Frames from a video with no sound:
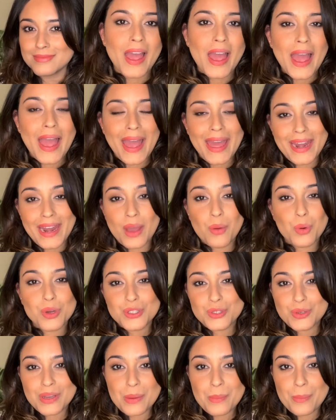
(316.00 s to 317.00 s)
And I want to
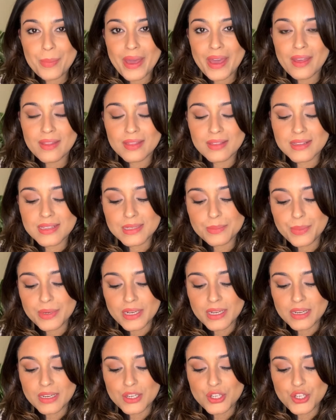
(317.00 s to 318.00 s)
compare this
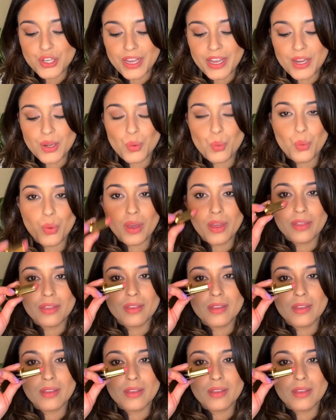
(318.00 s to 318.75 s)
particular shade with